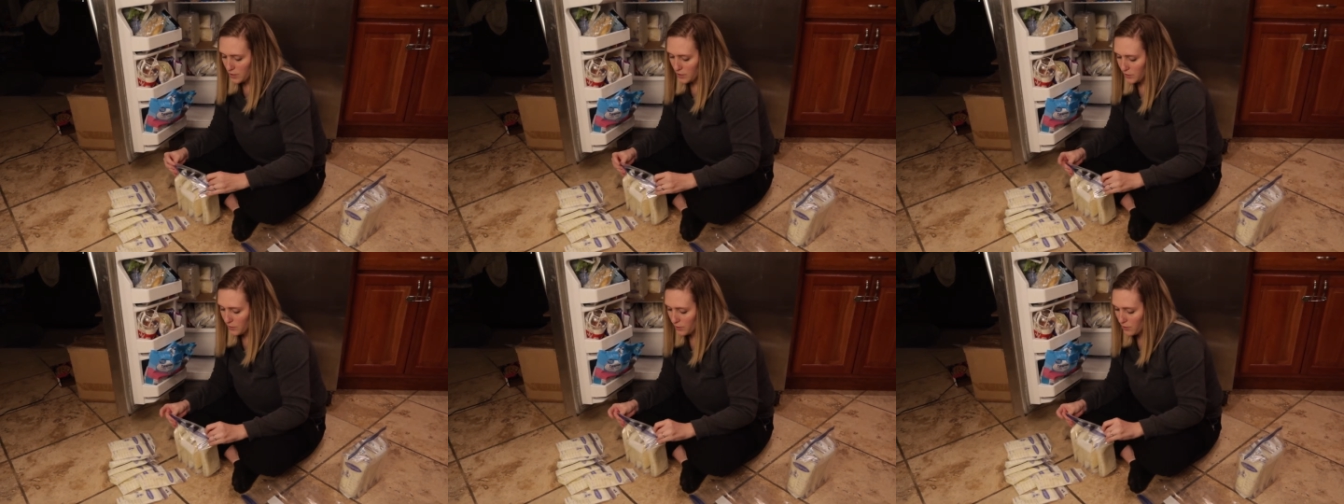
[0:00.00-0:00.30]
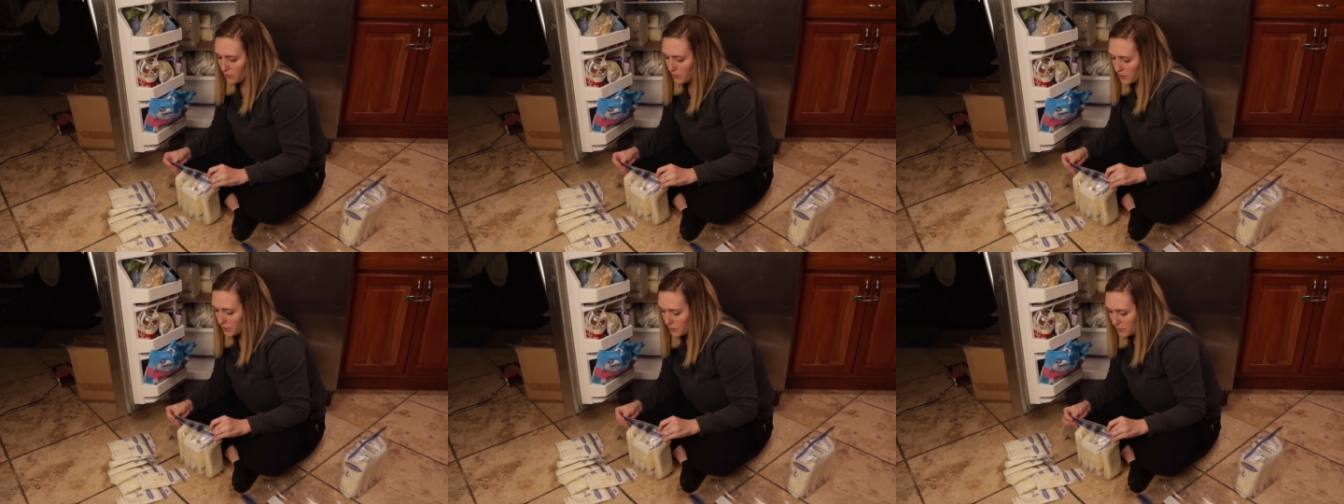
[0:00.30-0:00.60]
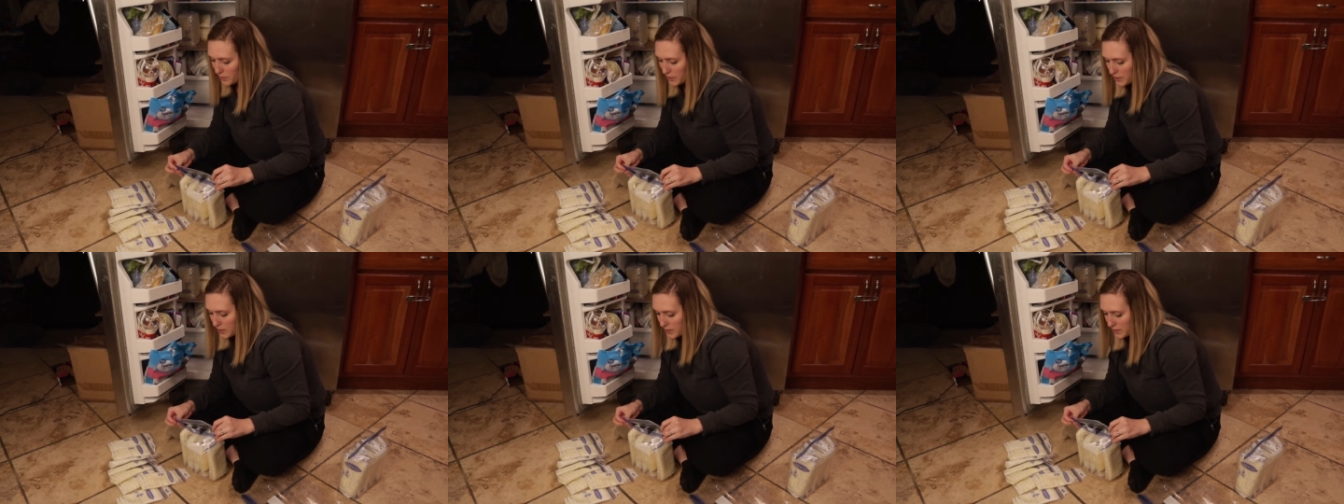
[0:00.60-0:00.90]
So I know this
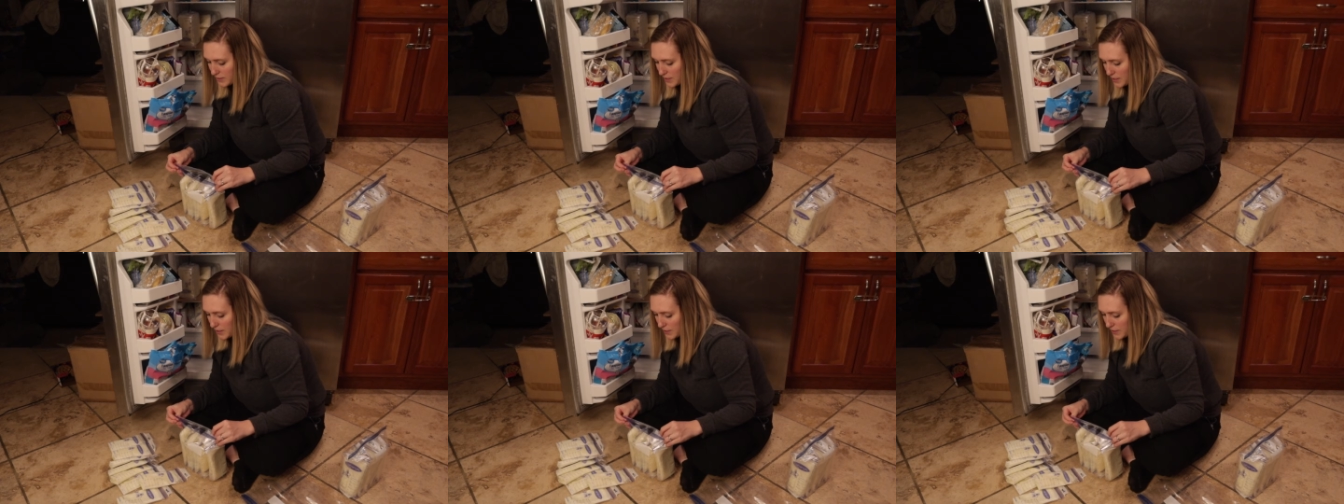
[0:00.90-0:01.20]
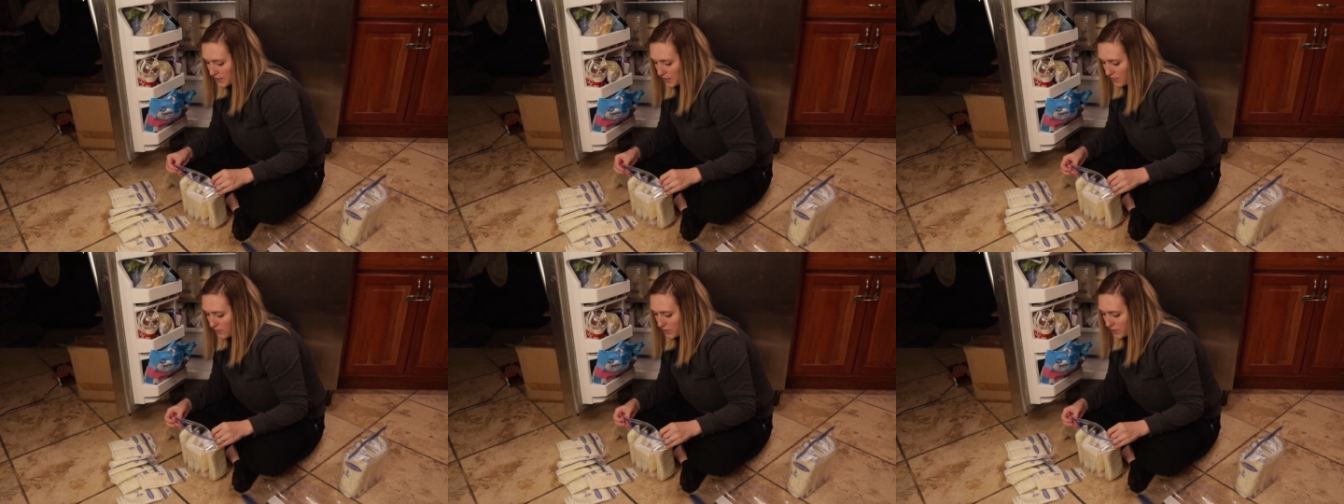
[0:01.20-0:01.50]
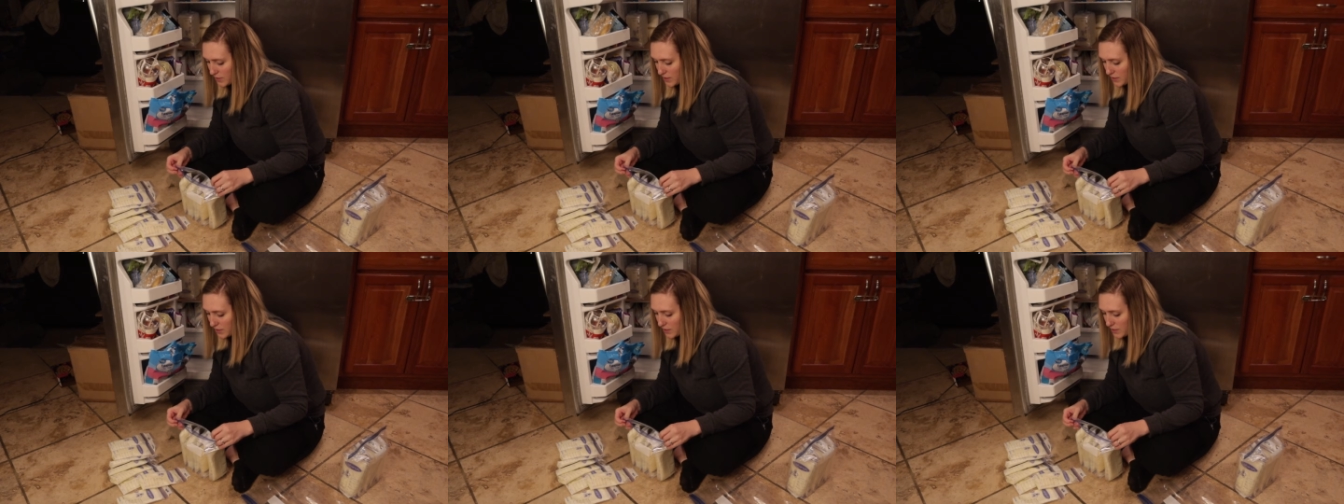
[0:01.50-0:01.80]
one is
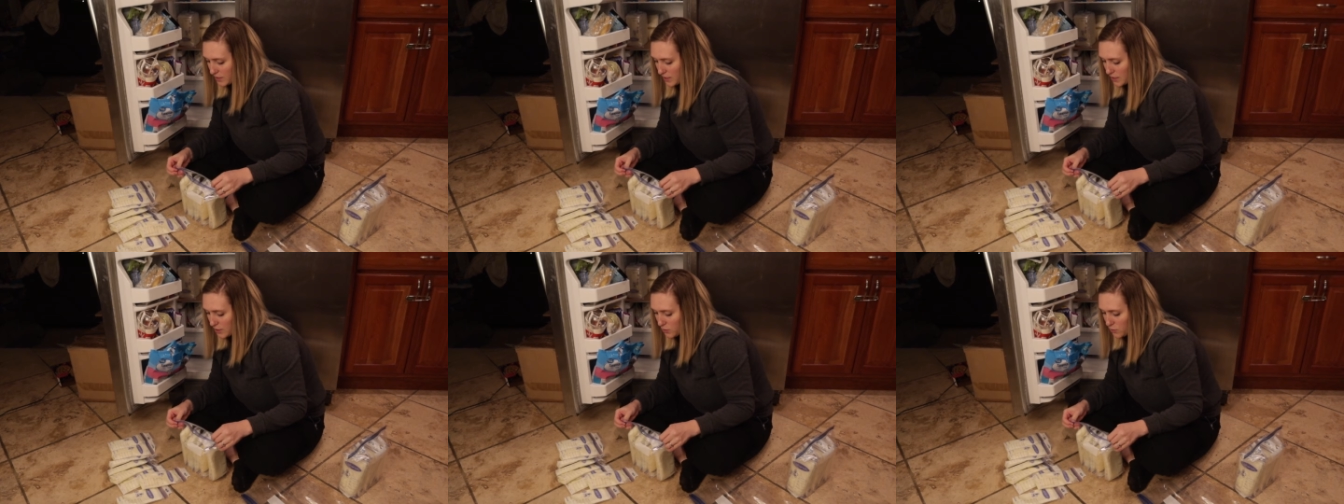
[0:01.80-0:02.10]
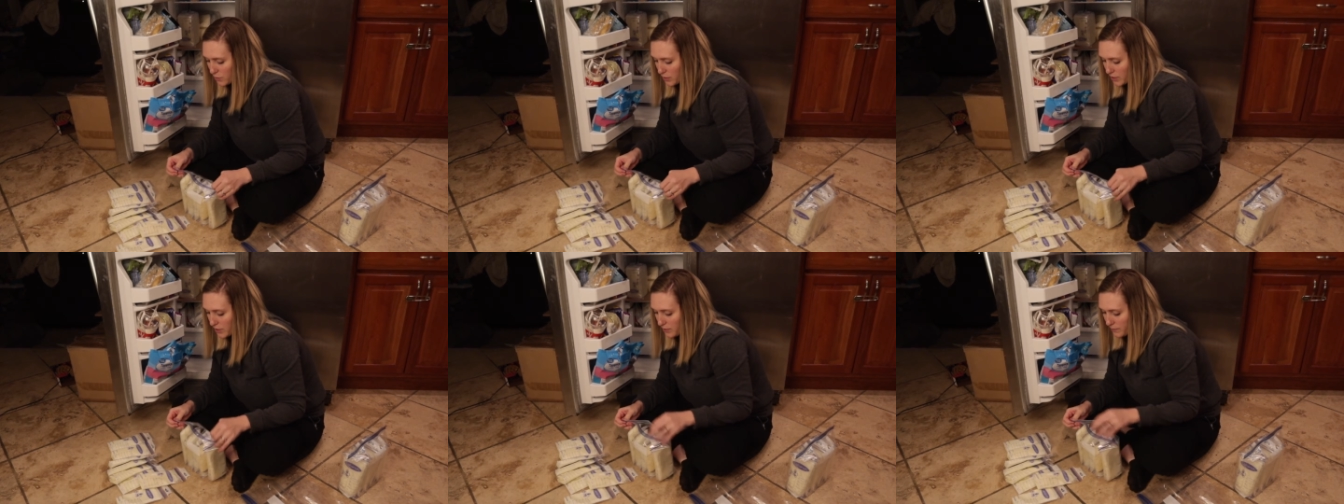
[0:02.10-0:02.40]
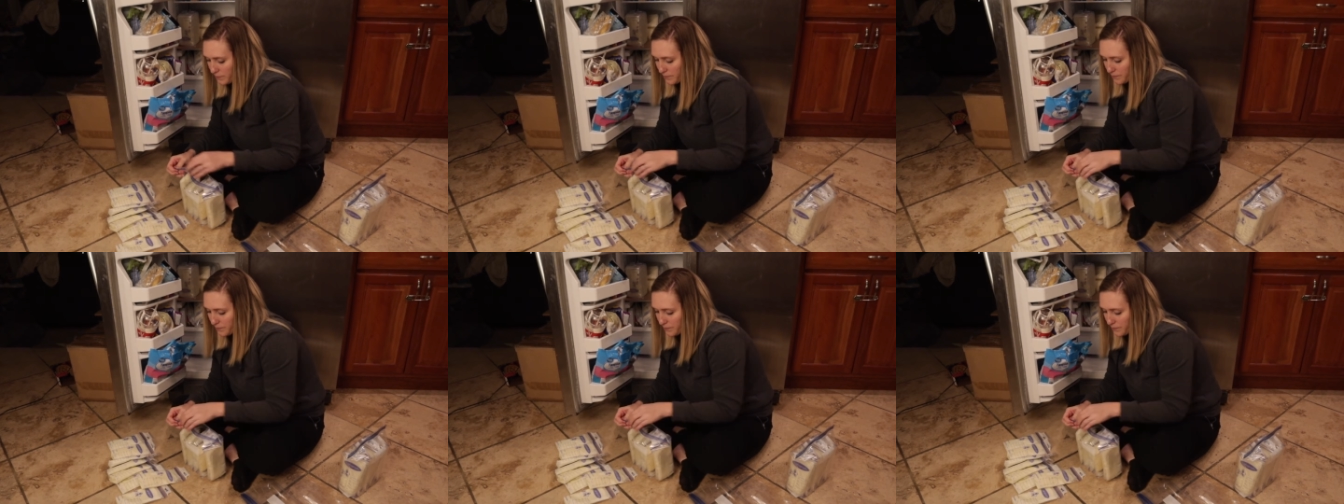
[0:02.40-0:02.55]
9/17 to 9/20.